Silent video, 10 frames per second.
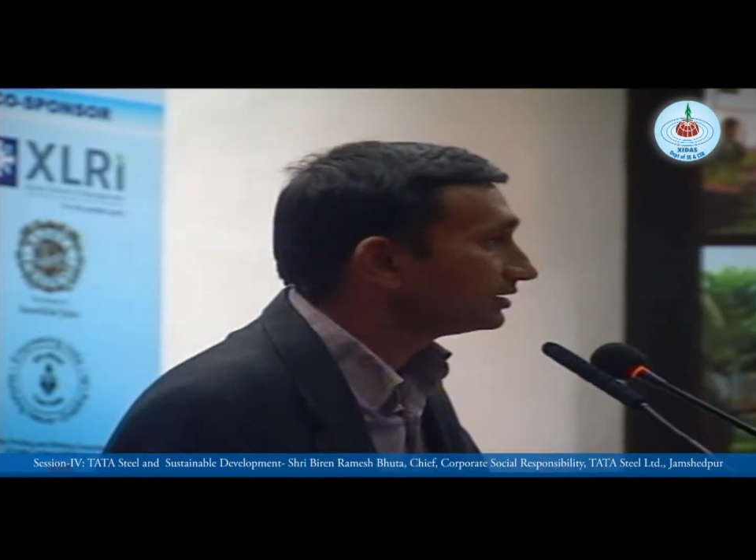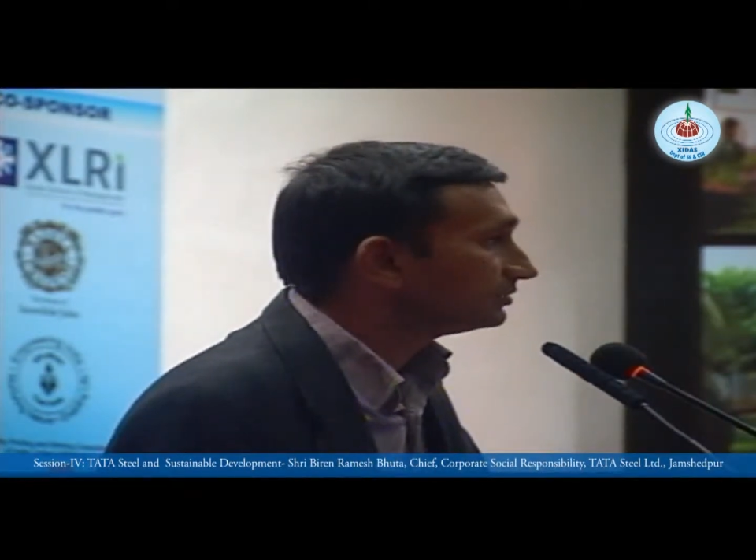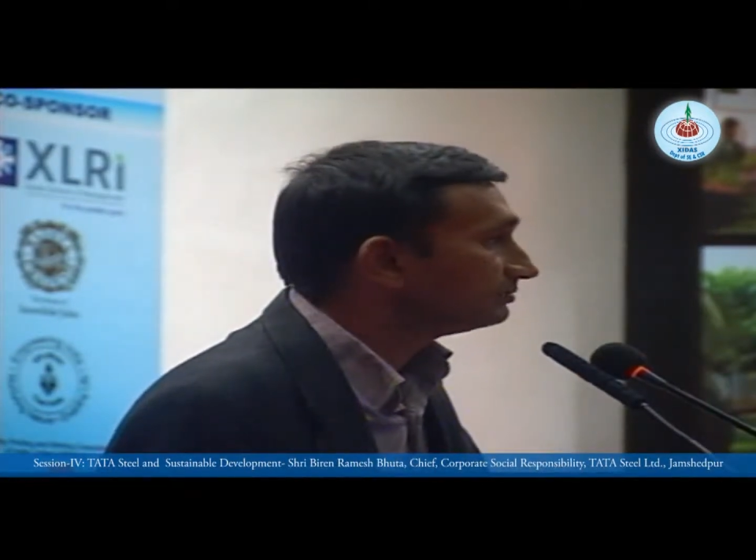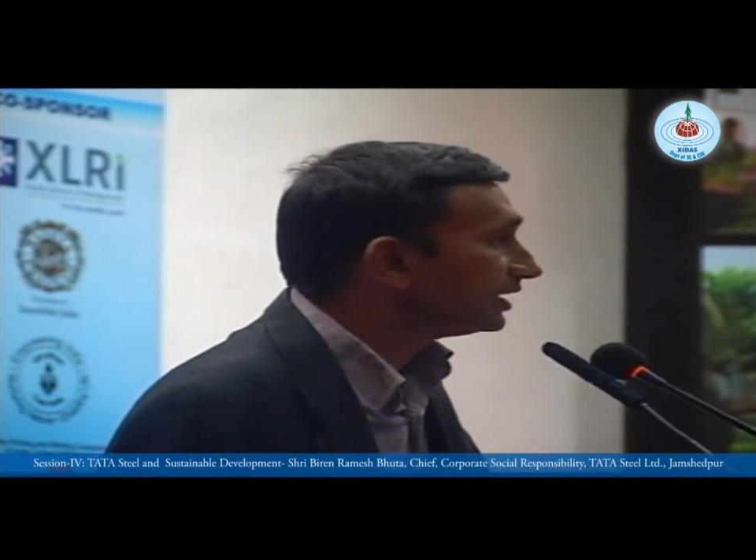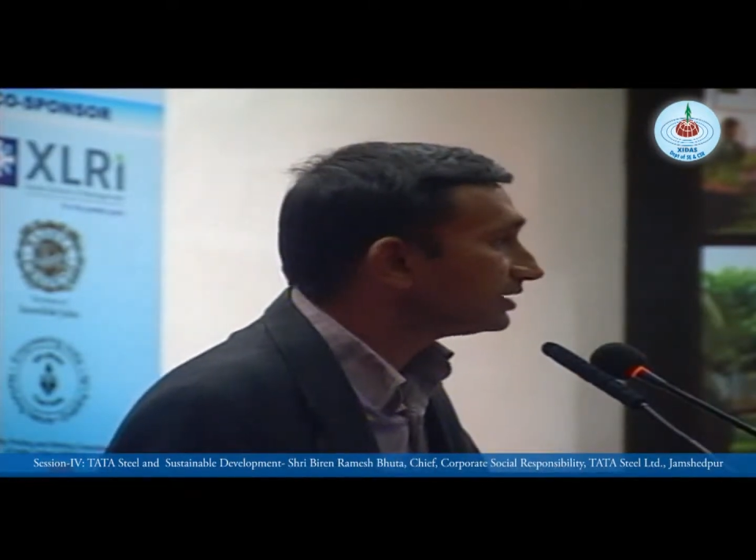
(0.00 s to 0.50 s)

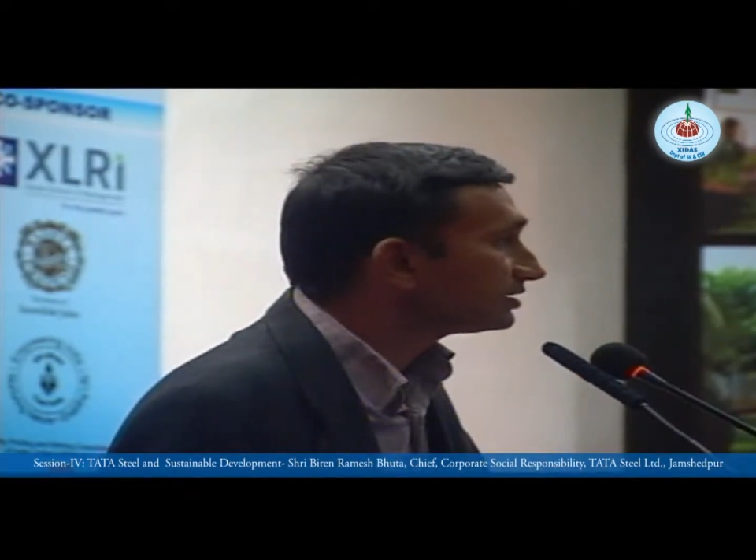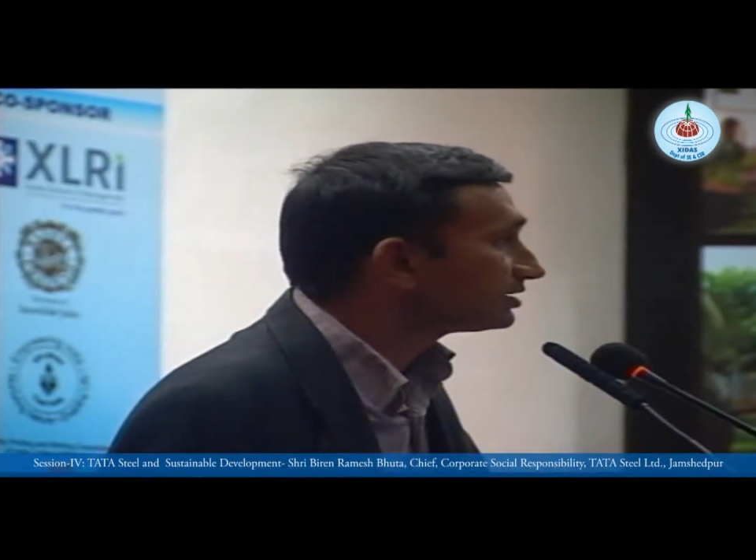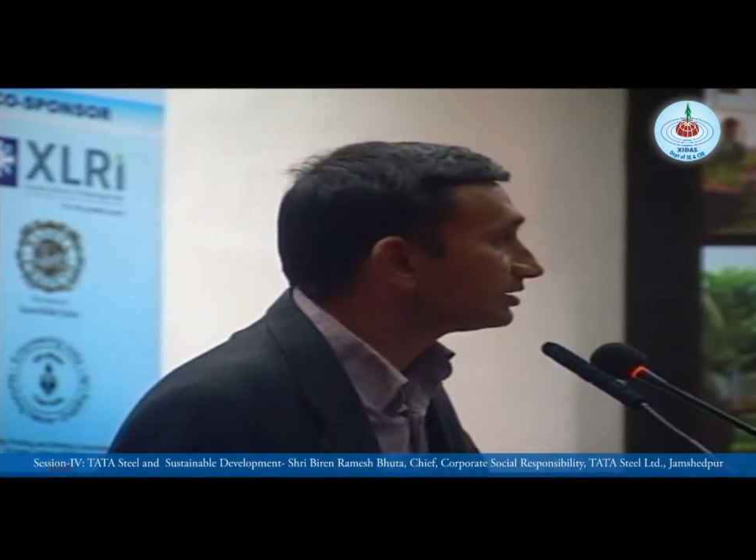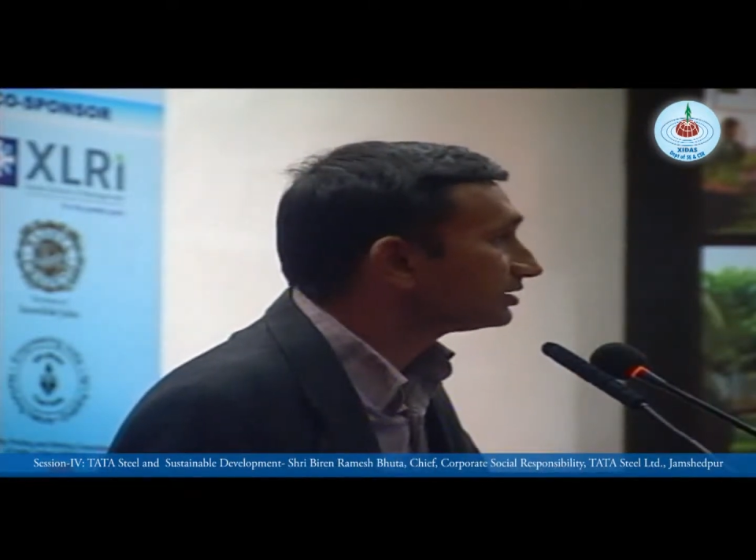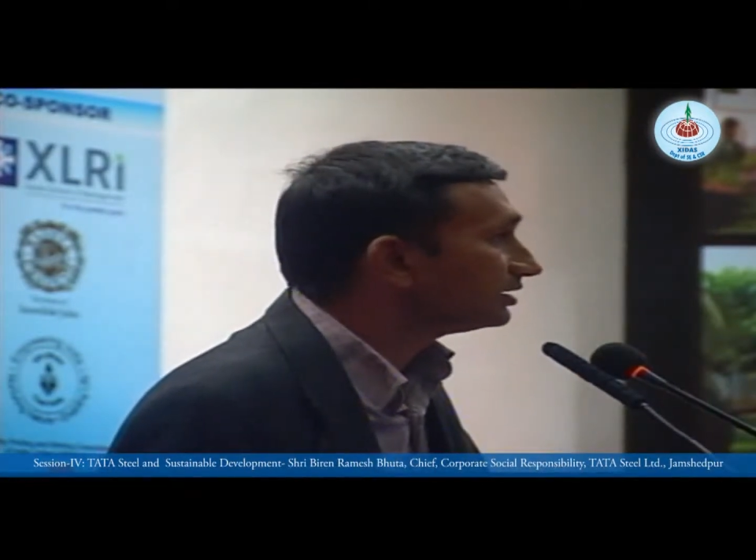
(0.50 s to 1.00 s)
But
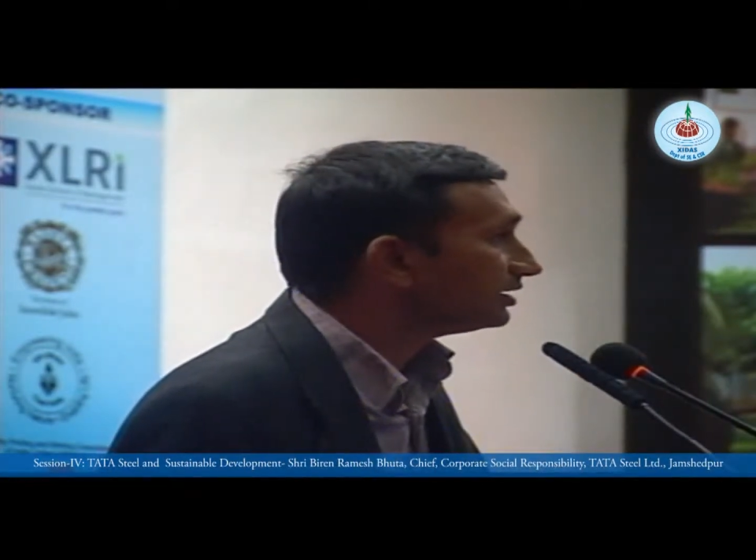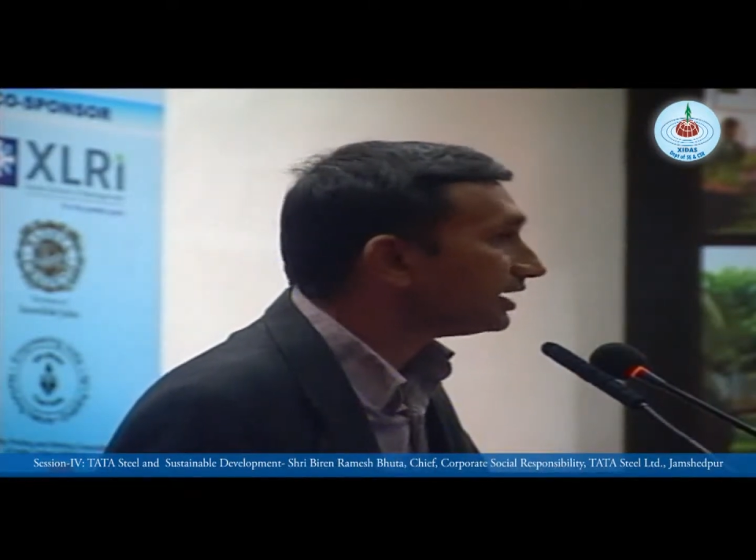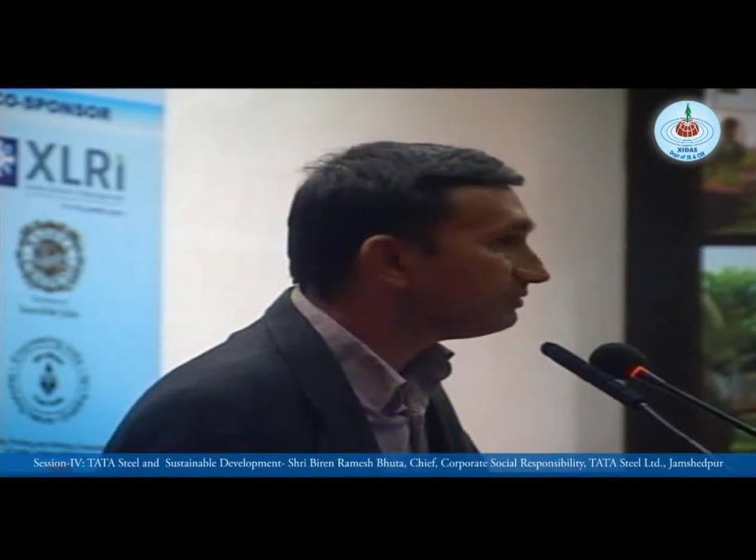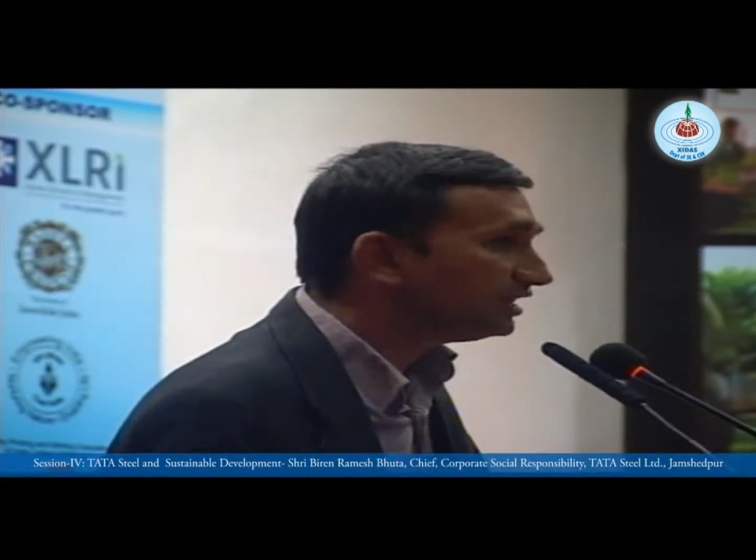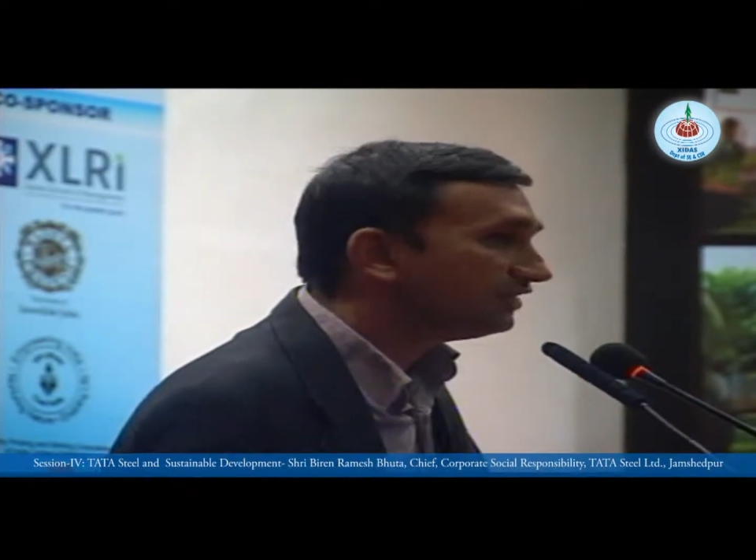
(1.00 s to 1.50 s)
I
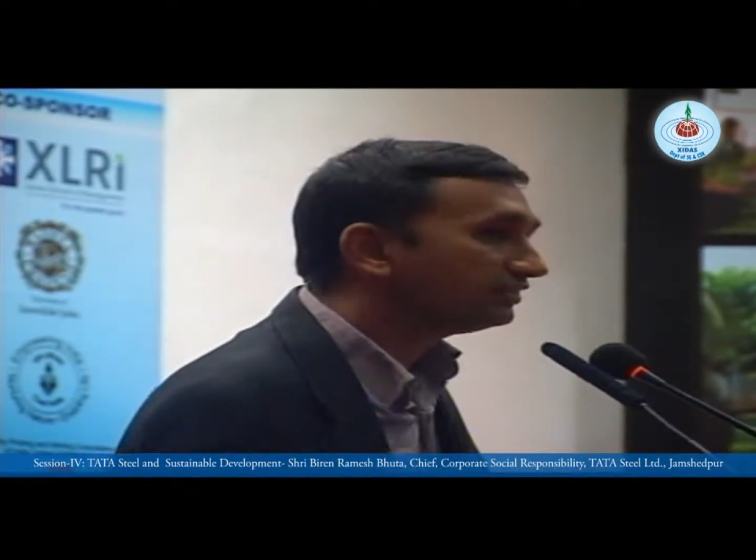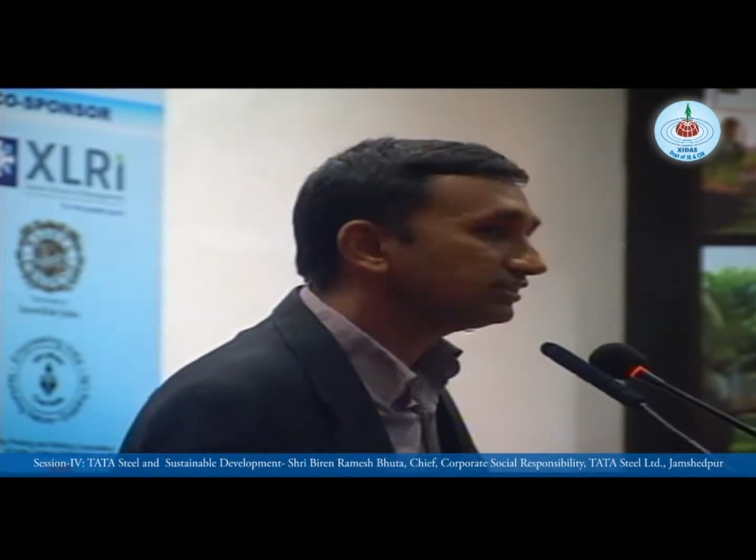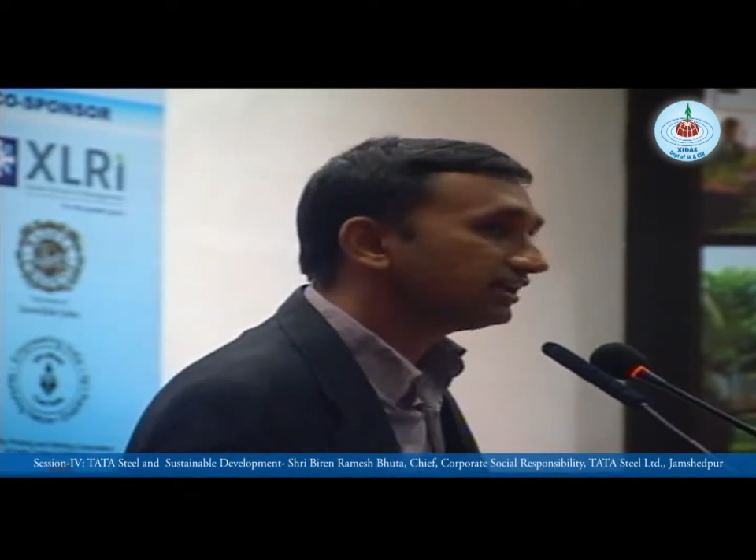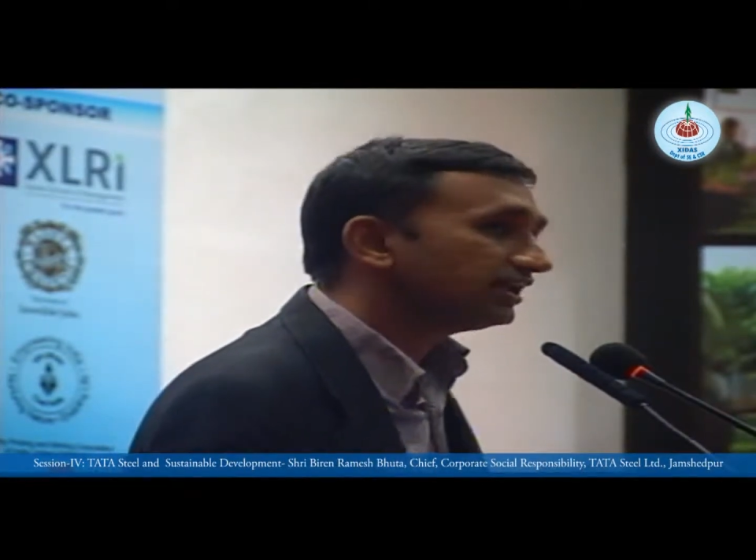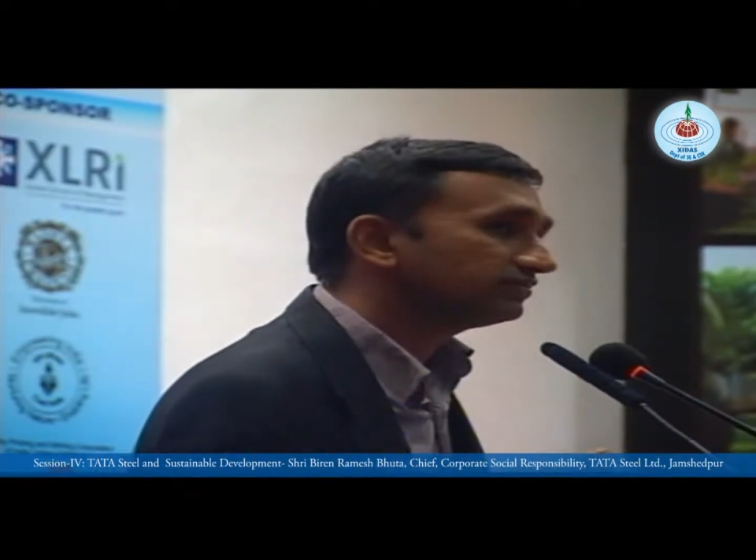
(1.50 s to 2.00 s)
believe
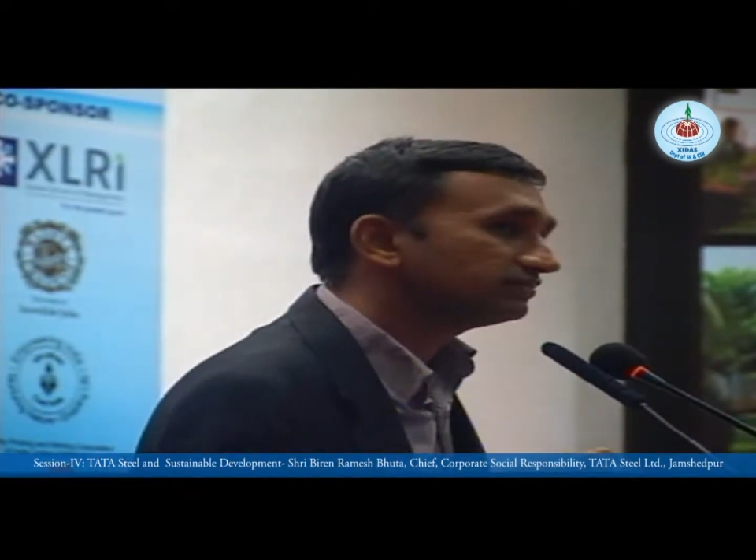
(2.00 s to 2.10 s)
there are